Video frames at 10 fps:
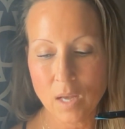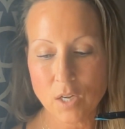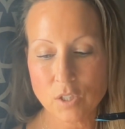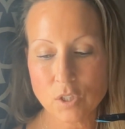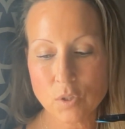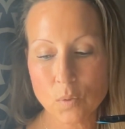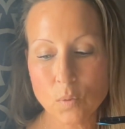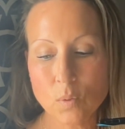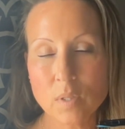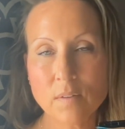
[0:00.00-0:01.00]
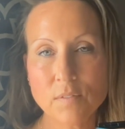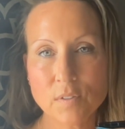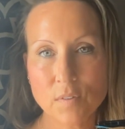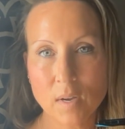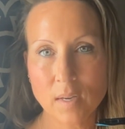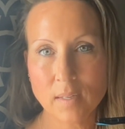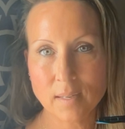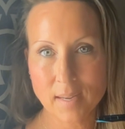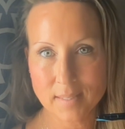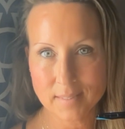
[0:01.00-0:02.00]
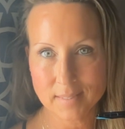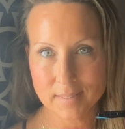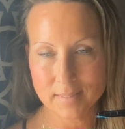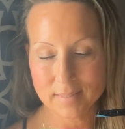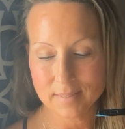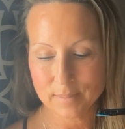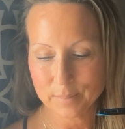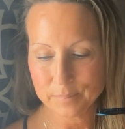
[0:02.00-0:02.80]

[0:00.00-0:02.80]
a soul of divine essence.